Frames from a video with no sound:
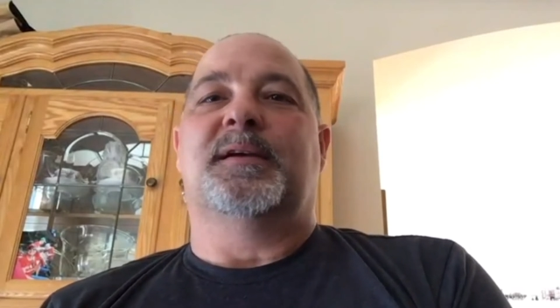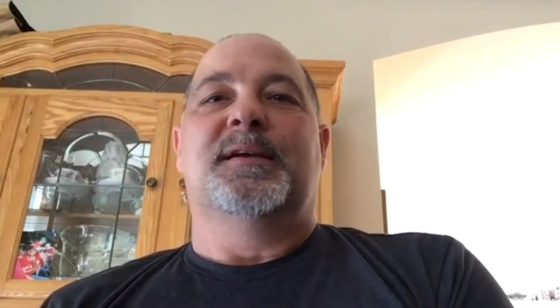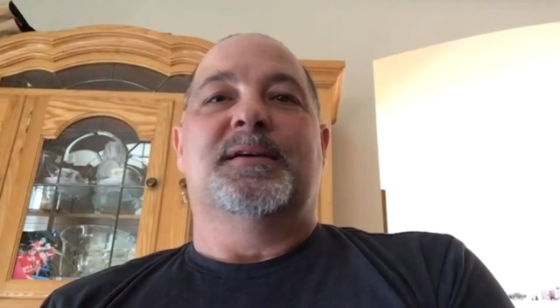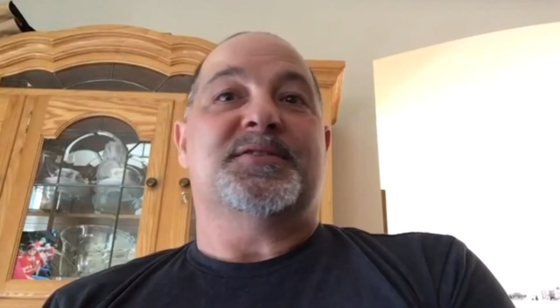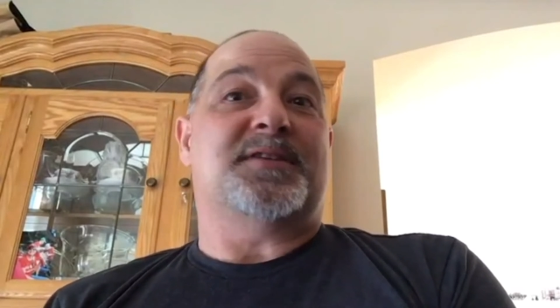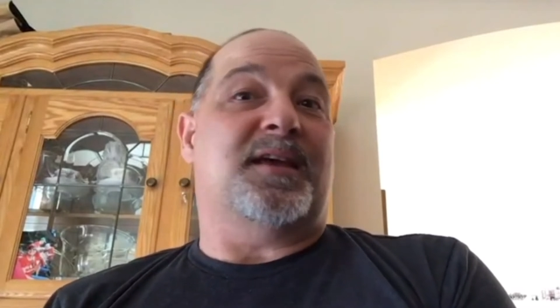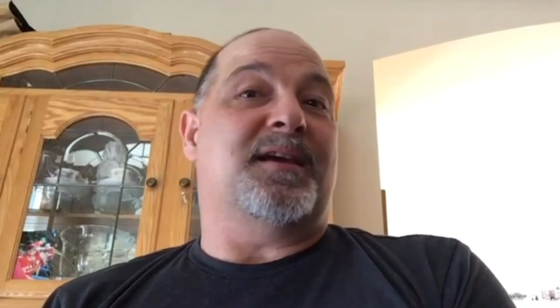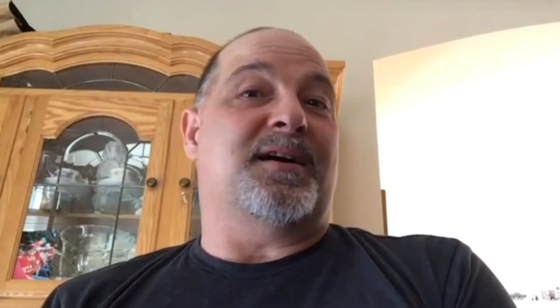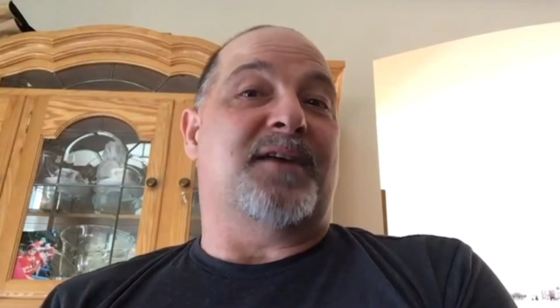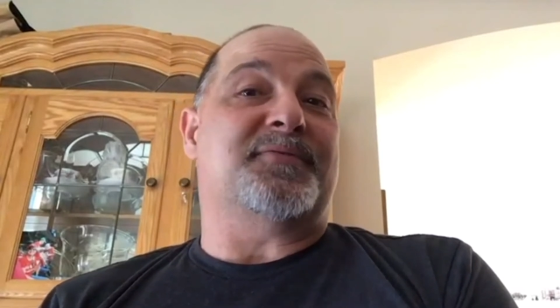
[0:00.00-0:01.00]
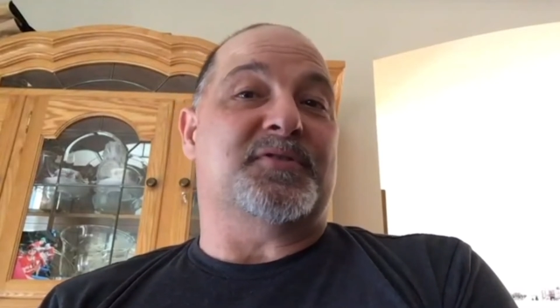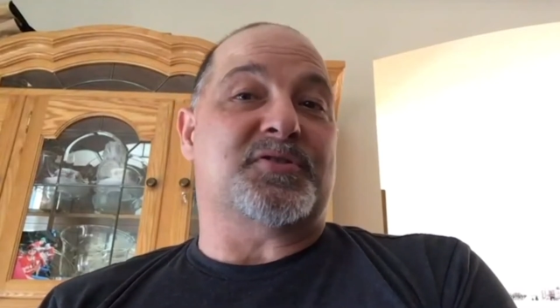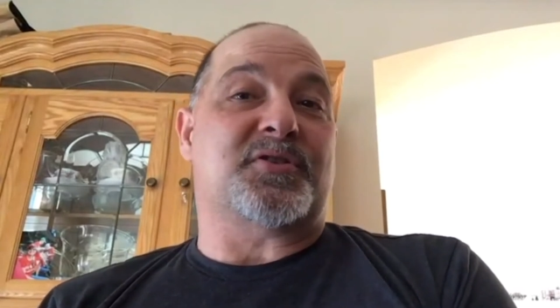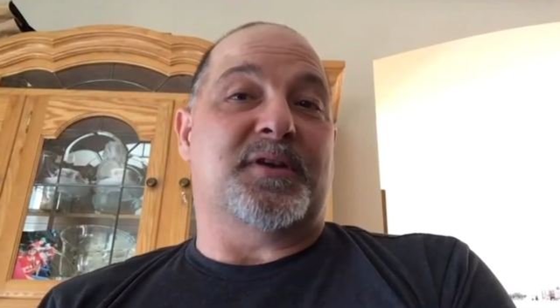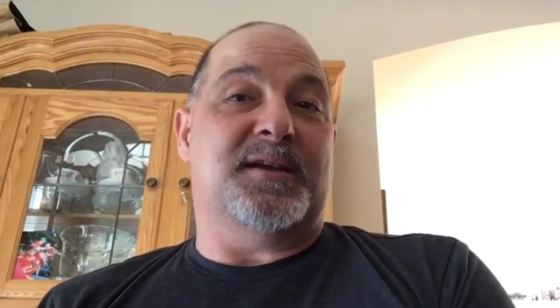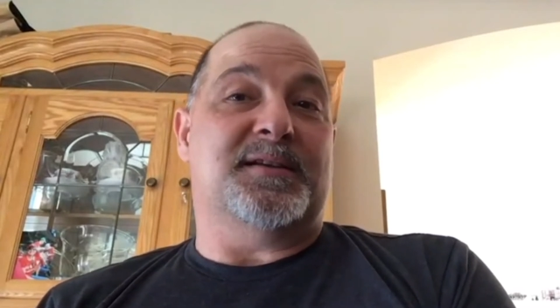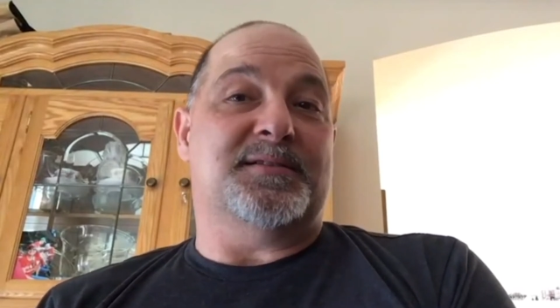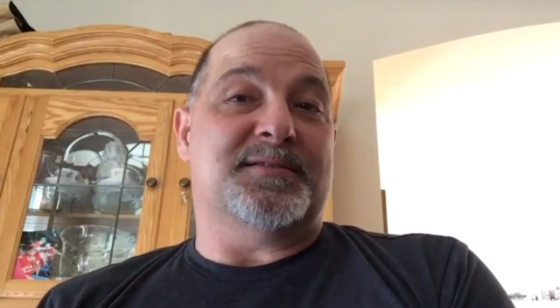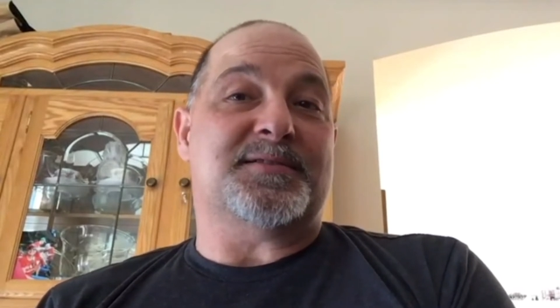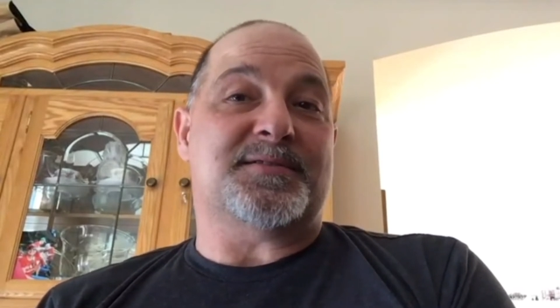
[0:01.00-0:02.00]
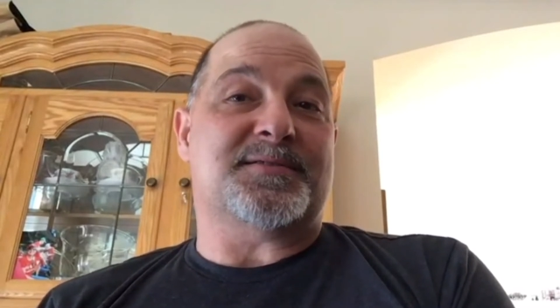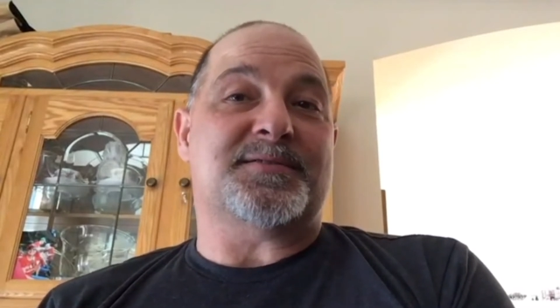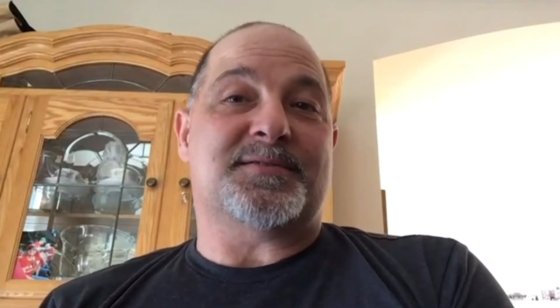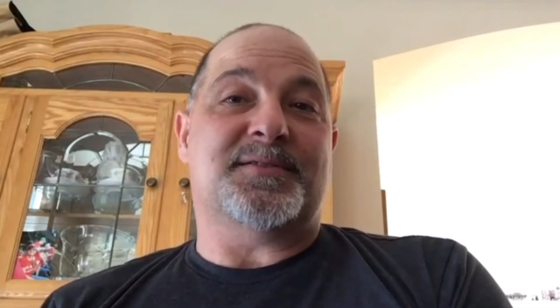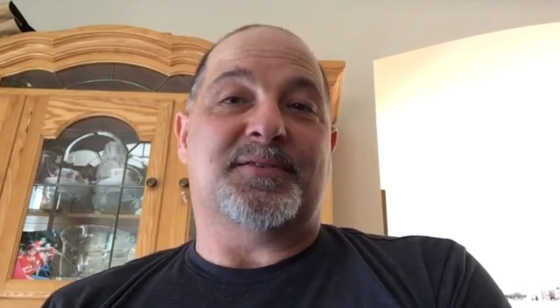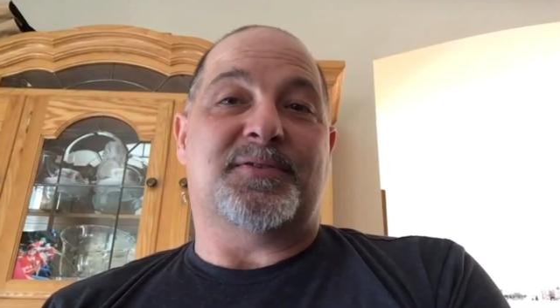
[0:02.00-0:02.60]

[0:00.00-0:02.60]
staying off the screens, you know,